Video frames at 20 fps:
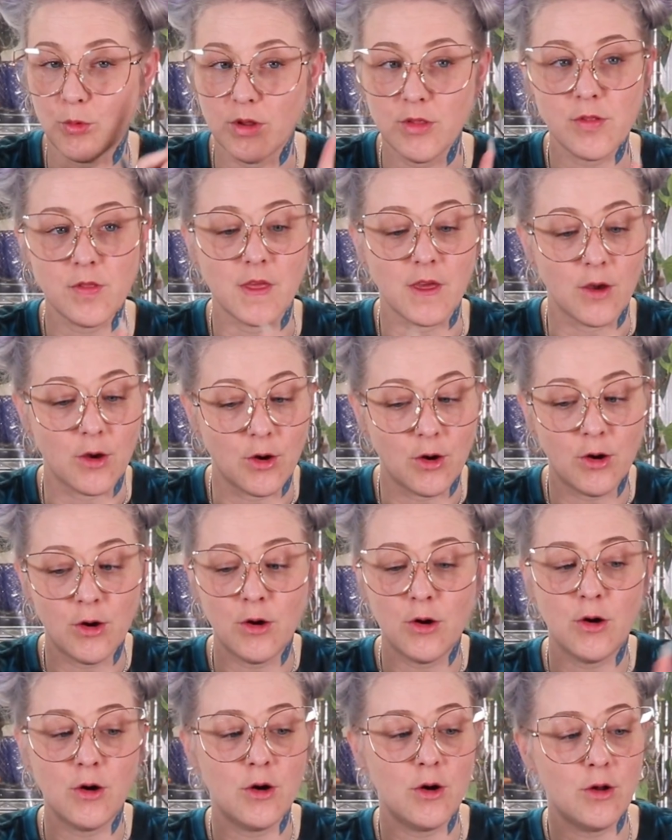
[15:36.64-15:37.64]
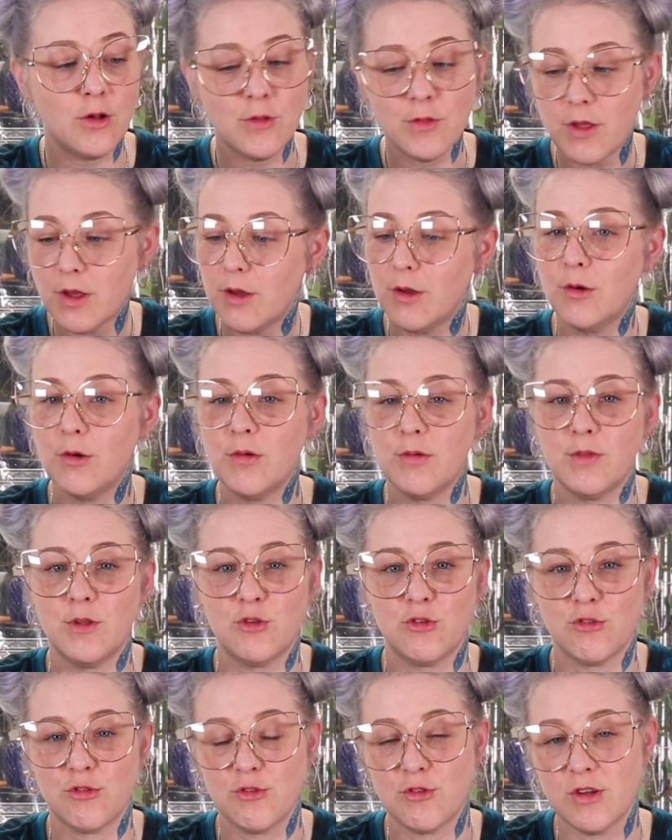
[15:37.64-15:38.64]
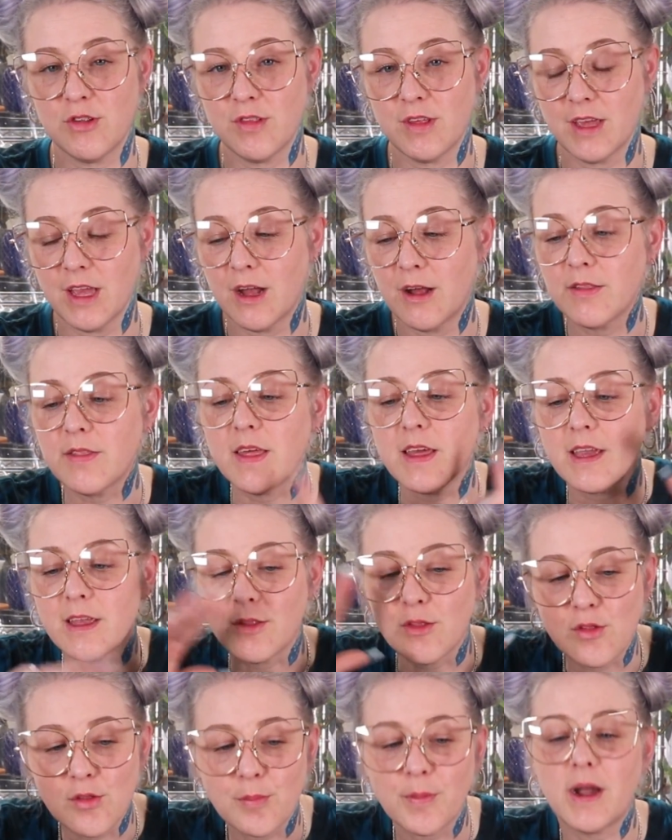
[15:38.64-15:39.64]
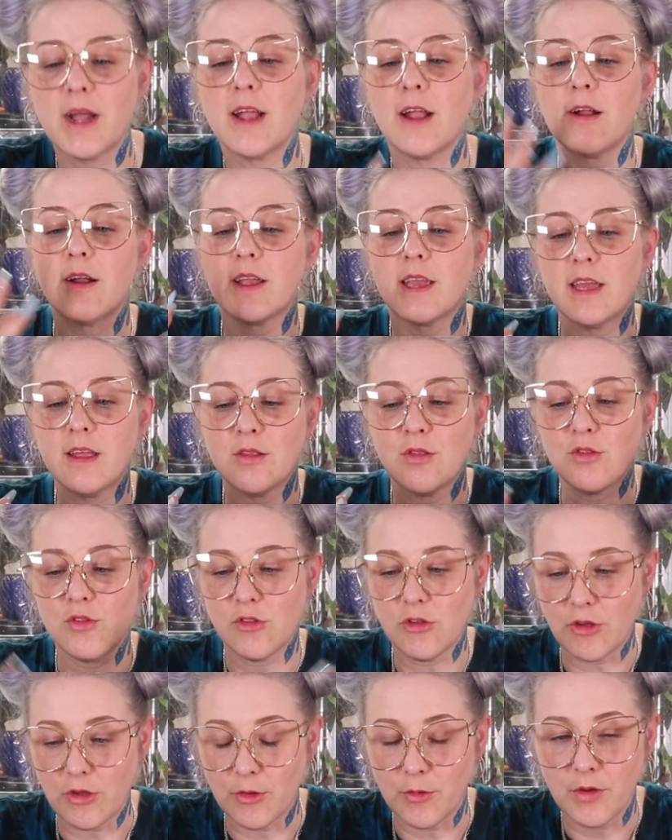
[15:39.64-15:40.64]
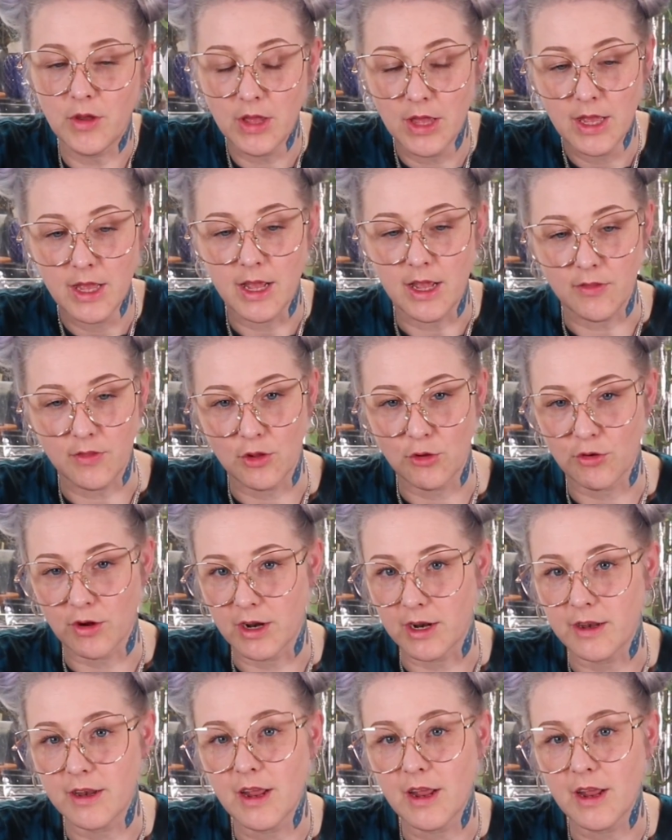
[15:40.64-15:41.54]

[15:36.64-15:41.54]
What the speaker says: Once they all know that you're stressing out, they conspire against you and they try to